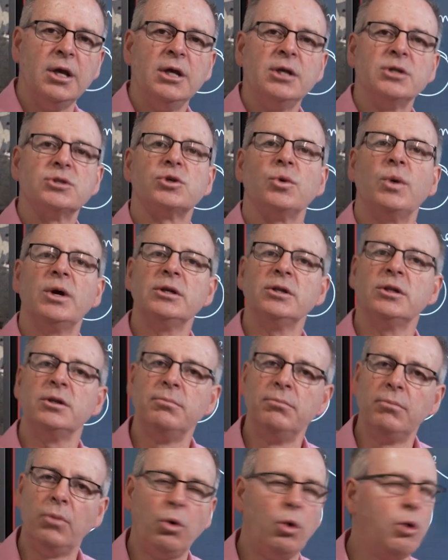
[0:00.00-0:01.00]
So under the
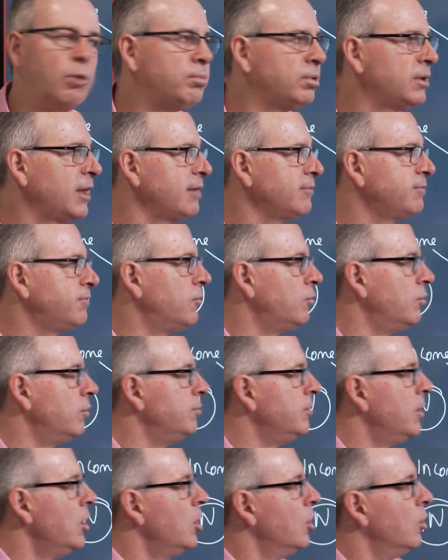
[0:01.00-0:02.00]
Moorr
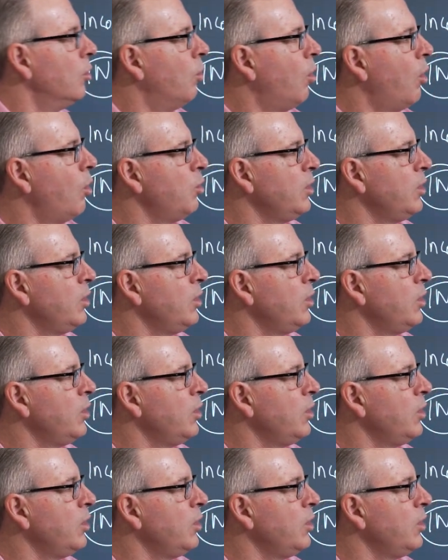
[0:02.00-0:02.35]
platform, what